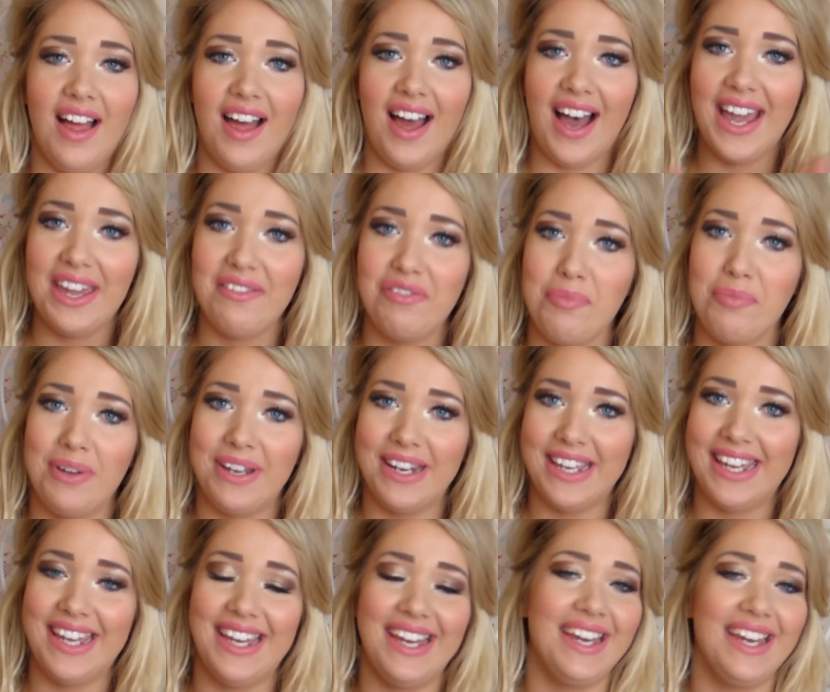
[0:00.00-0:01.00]
Hi
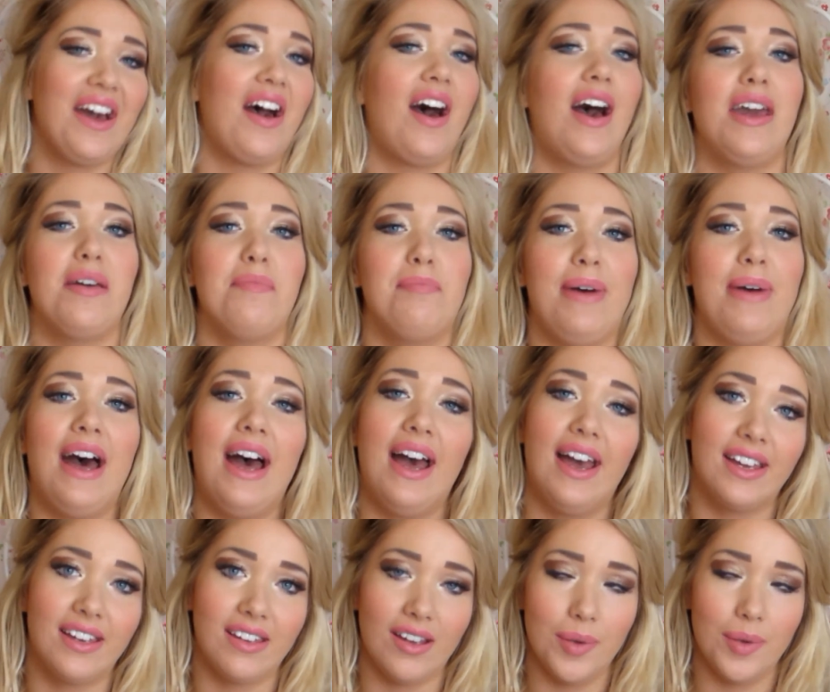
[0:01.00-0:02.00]
everybody, I'm
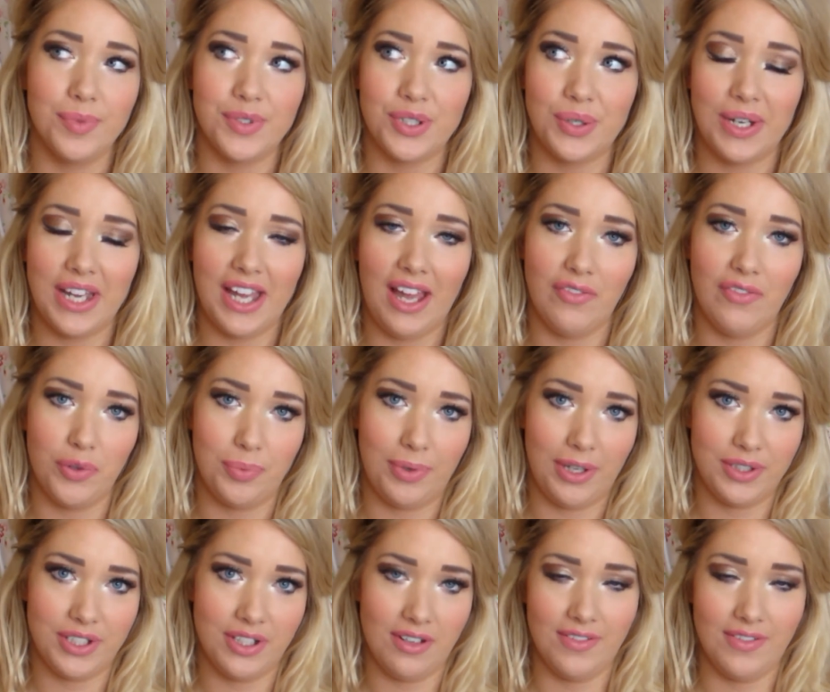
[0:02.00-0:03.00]
back. I'm sorry I haven't
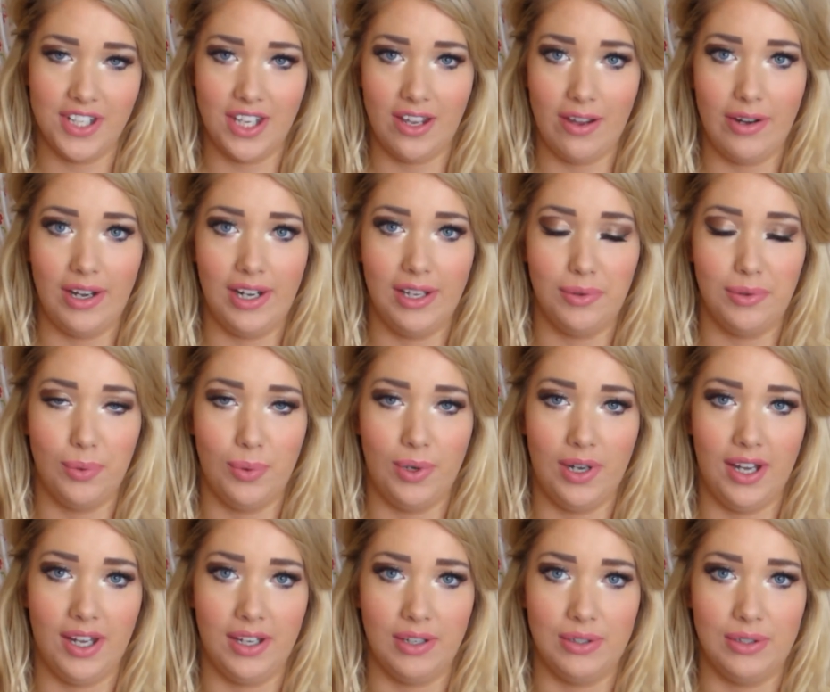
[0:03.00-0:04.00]
uploaded a video in a little
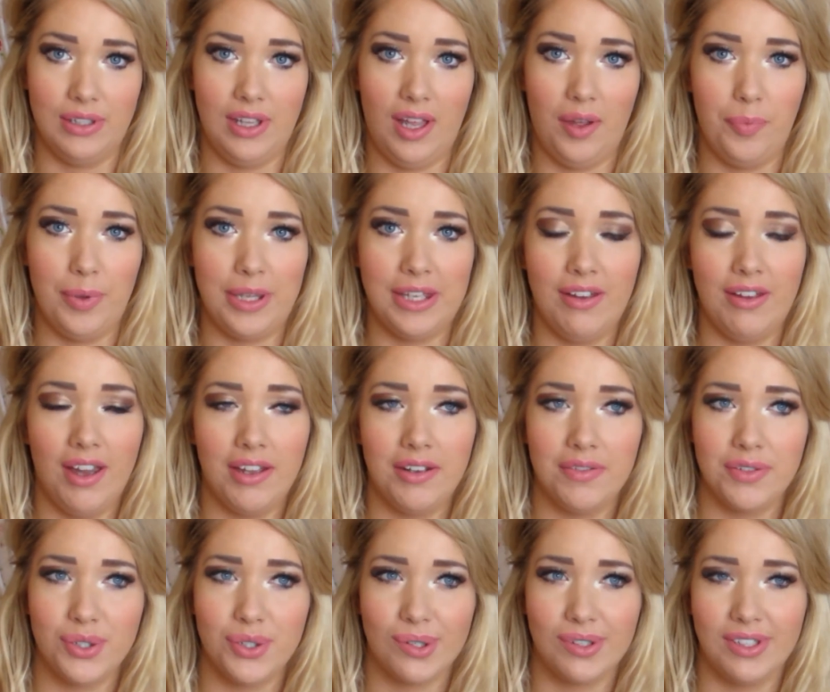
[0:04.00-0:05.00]
while. I've been kind
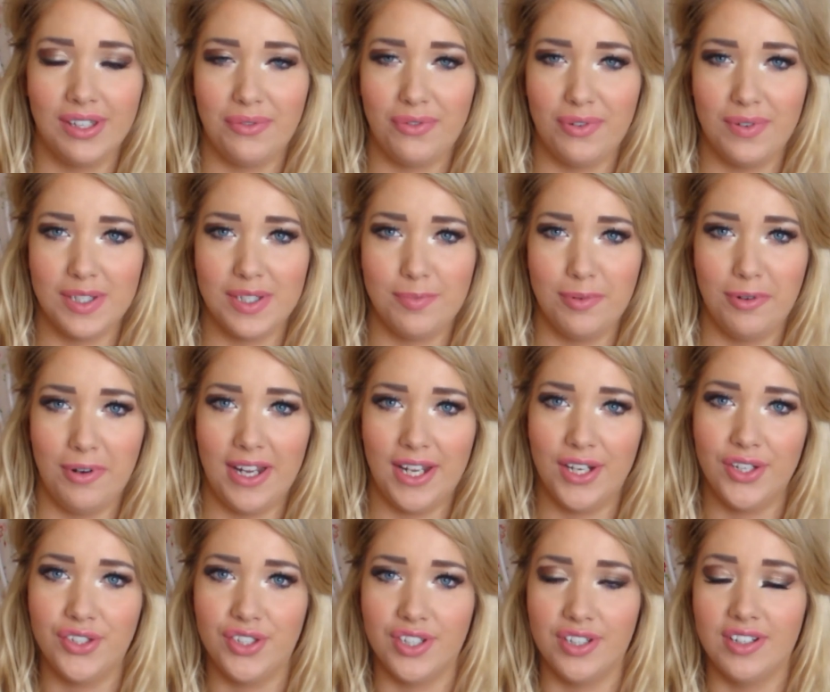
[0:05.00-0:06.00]
of struggling for
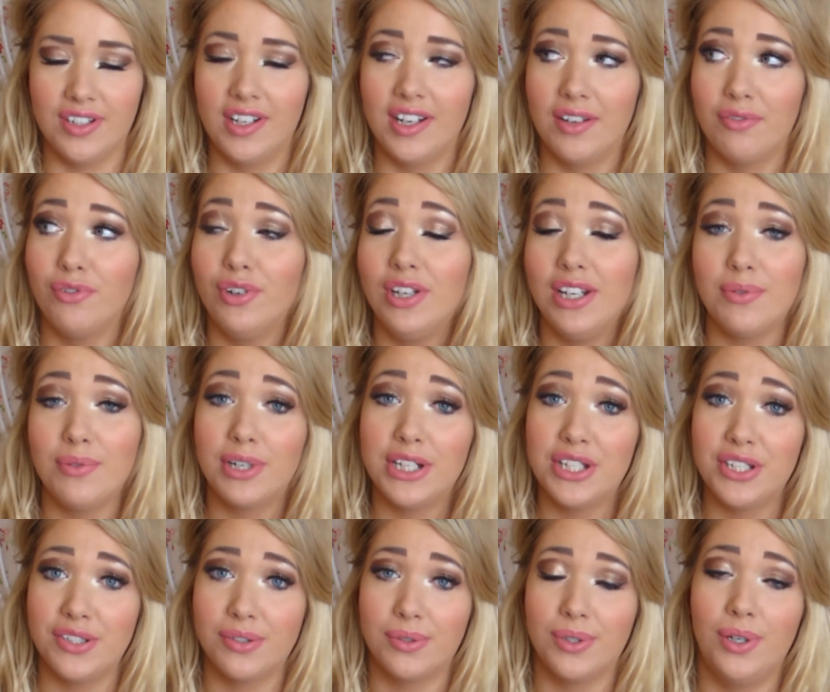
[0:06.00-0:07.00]
inspiration and I've really wanted
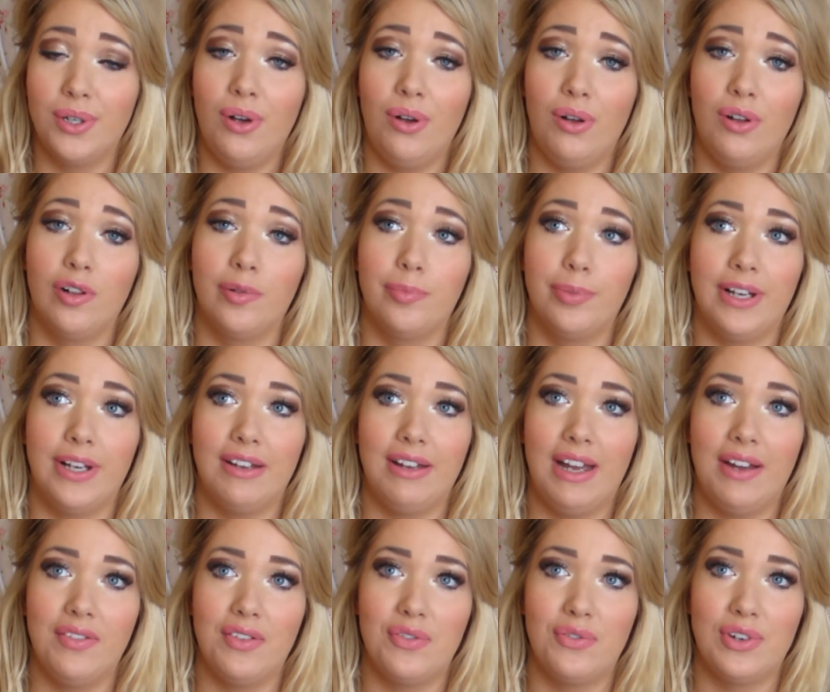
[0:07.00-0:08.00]
to do a haul, but I
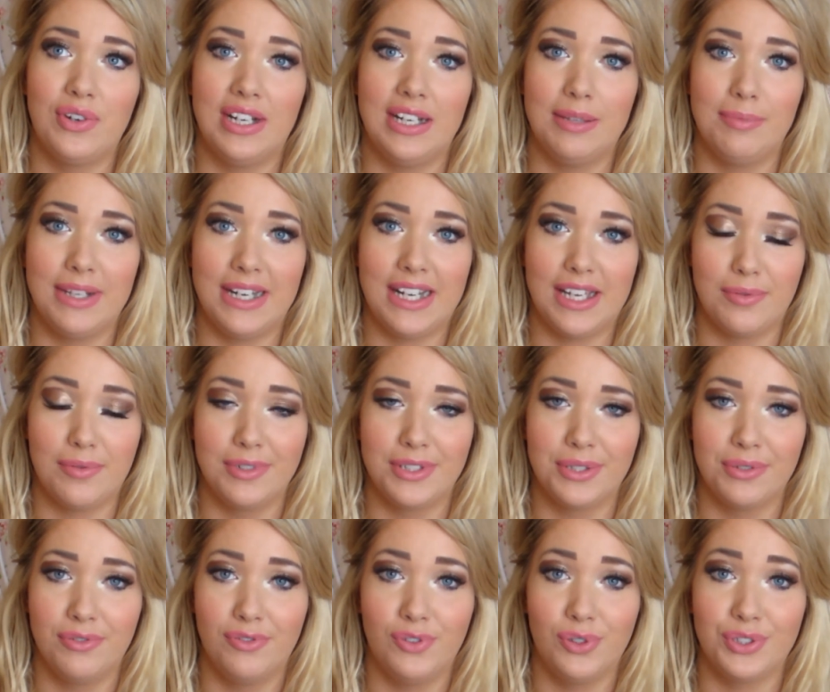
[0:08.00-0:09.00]
haven't really been able
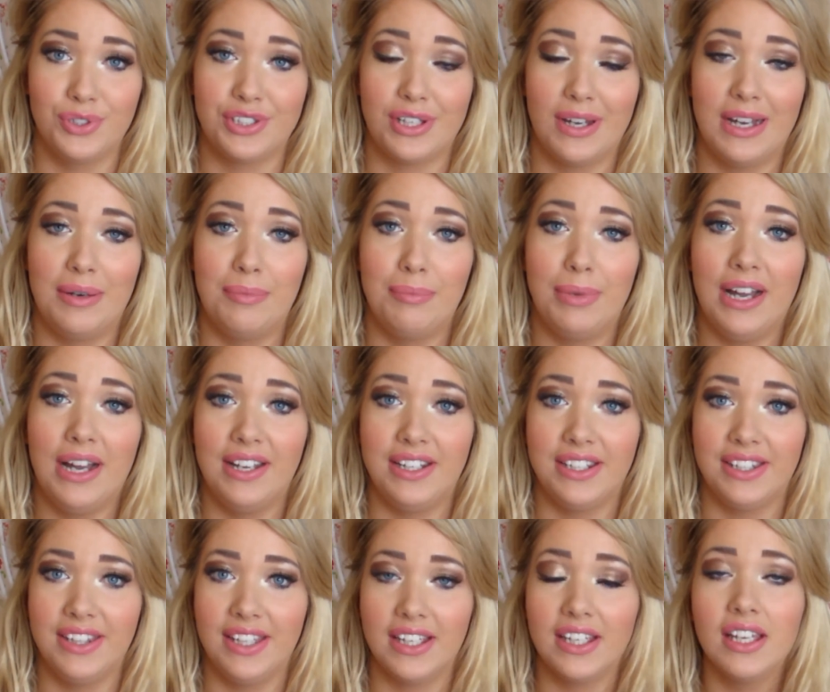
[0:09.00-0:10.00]
to afford to go out and buy
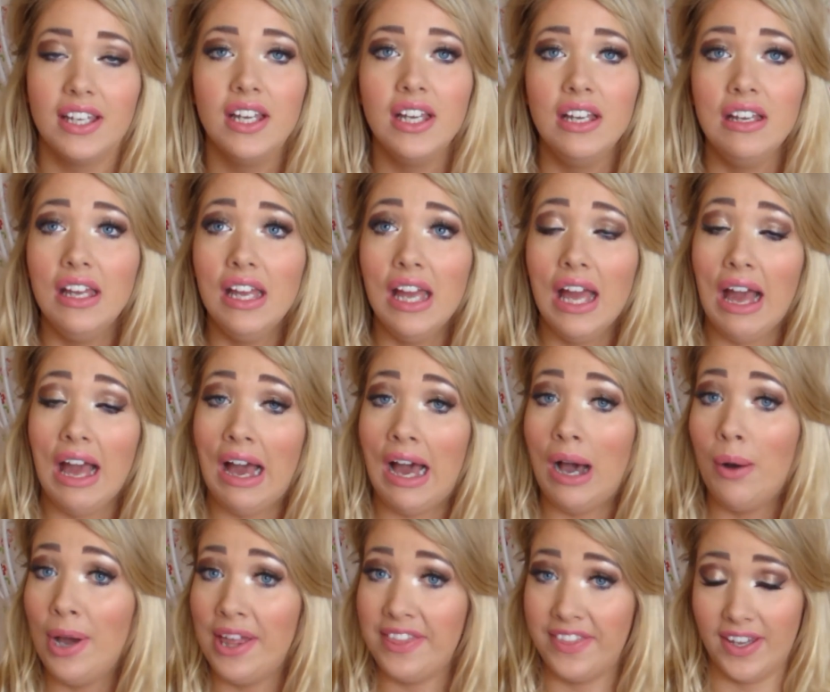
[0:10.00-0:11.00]
anything.
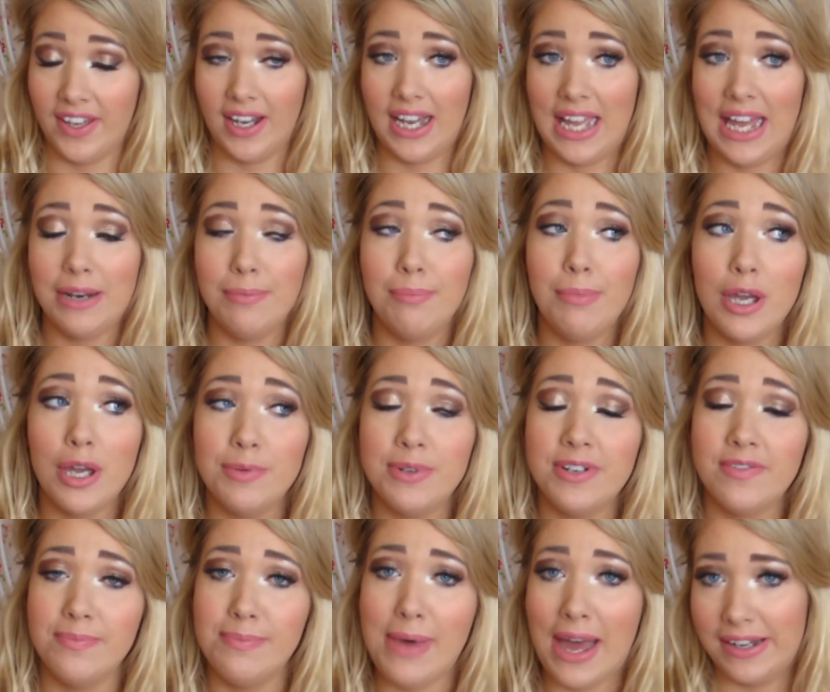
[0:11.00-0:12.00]
However, I had a moment
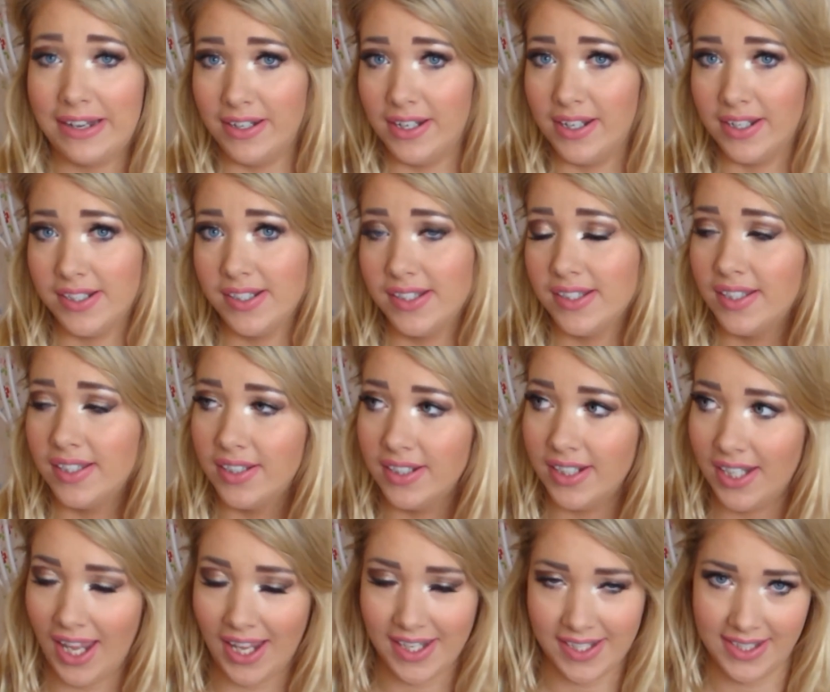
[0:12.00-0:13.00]
of madness
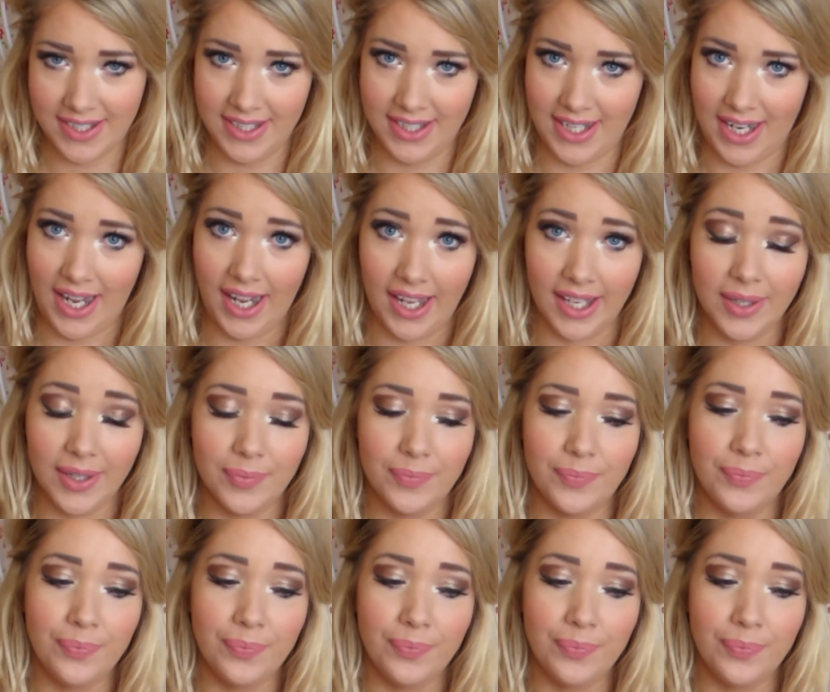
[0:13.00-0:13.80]
yesterday